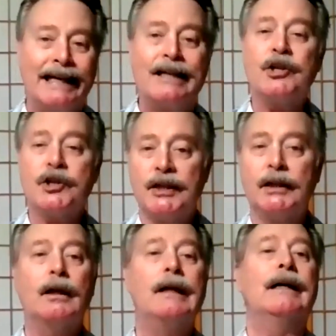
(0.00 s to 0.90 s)
is
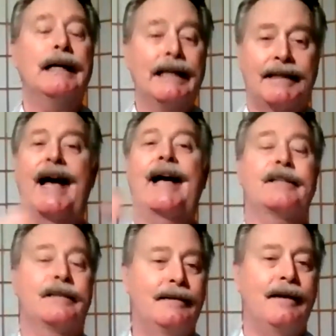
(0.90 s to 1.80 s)
still a
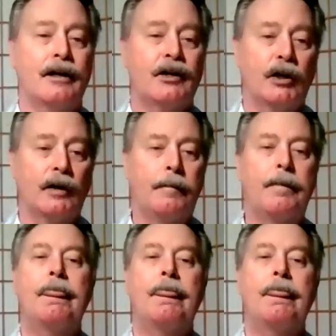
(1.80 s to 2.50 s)
tax deduction.